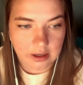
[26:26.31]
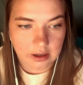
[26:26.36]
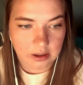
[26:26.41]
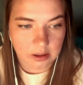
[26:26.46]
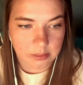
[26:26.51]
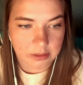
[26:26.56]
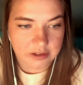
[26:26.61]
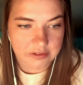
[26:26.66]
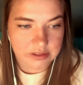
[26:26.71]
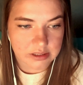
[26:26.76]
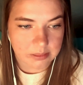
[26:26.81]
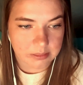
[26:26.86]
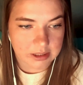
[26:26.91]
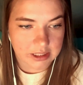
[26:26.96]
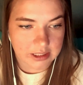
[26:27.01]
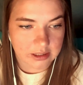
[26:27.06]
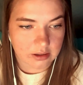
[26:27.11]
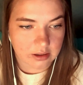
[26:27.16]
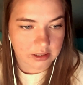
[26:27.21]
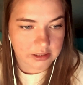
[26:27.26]
If
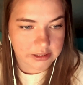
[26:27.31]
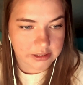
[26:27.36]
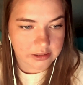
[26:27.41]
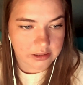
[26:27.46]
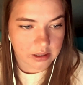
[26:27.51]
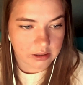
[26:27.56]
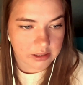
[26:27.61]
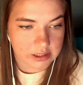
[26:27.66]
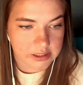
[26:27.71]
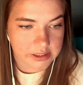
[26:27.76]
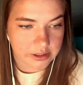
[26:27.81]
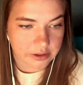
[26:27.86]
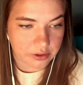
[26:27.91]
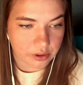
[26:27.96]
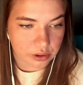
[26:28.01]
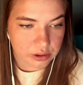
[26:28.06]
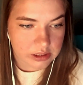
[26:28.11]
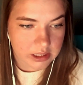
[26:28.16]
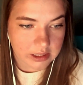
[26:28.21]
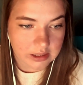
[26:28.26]
something knocks you down to
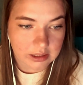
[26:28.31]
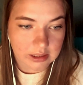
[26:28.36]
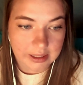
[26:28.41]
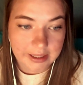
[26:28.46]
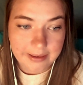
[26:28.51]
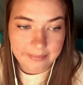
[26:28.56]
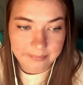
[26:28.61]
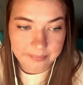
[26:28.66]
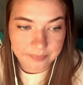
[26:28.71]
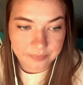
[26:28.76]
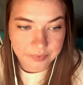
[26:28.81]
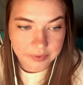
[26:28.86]
0 suddenly.